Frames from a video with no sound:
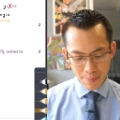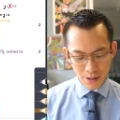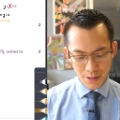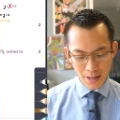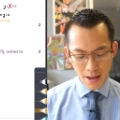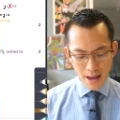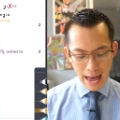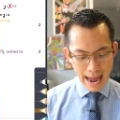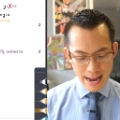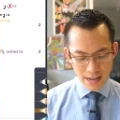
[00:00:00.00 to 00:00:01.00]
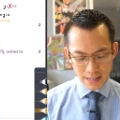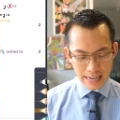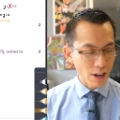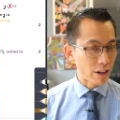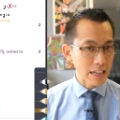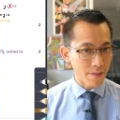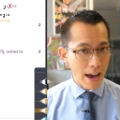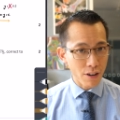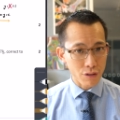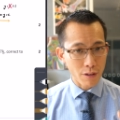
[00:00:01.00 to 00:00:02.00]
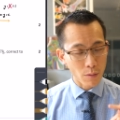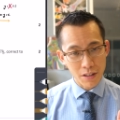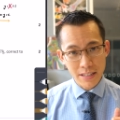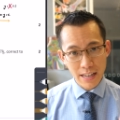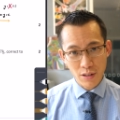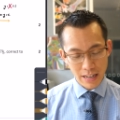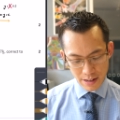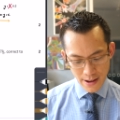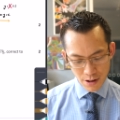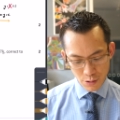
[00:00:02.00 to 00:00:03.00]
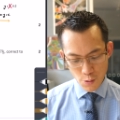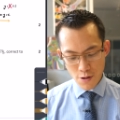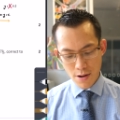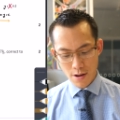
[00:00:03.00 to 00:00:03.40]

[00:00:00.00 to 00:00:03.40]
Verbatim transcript: Because A can take on any value, and once it takes on any value,